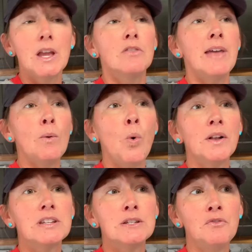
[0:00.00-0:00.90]
they
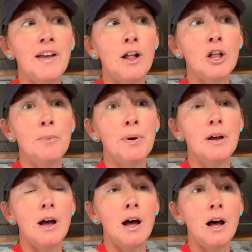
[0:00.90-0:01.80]
want to develop
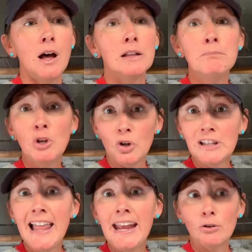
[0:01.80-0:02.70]
uh, milk
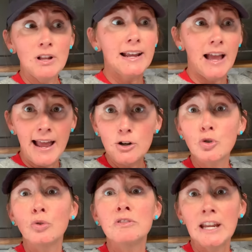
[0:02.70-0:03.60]
later like
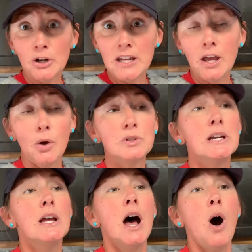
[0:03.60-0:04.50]
actual dairy goat
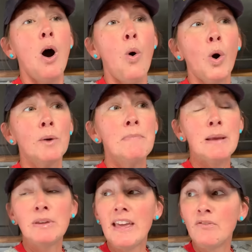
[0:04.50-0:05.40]
or
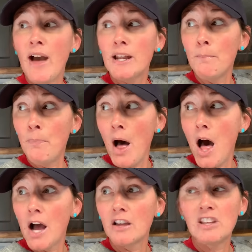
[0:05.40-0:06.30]
maybe they've got a
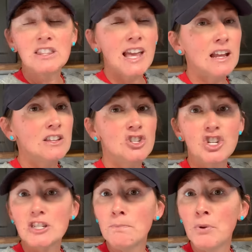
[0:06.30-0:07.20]
buck that they, is
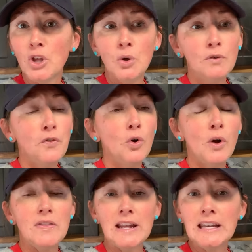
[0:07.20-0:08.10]
just beautiful
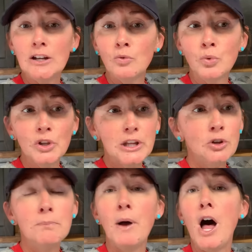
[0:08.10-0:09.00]
and they need a really
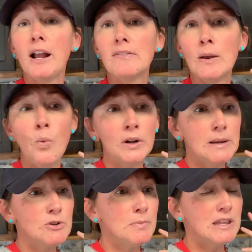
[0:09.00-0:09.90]
good buck and they want
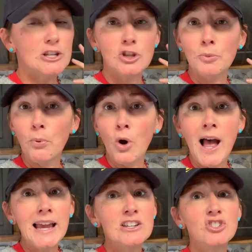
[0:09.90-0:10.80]
him to be their
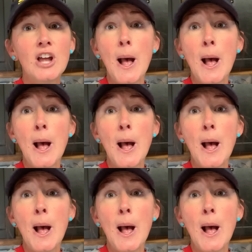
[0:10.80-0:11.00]
prized